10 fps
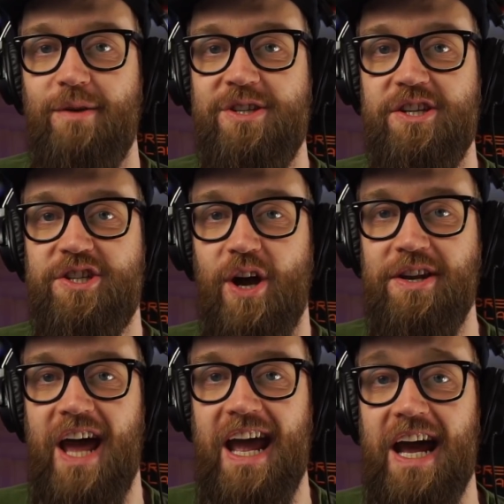to
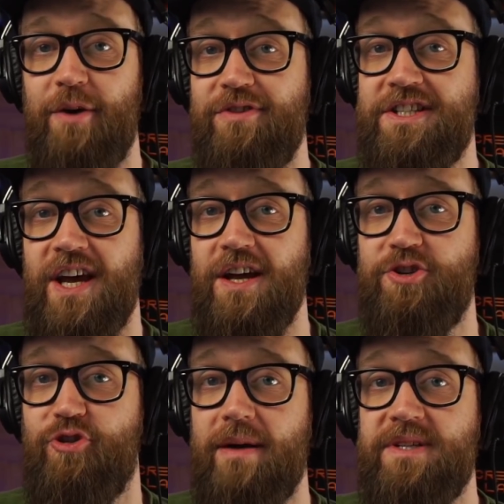Sunday and a return
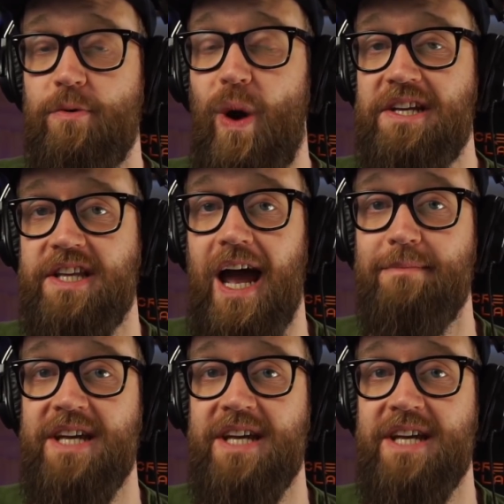trip to West Ham's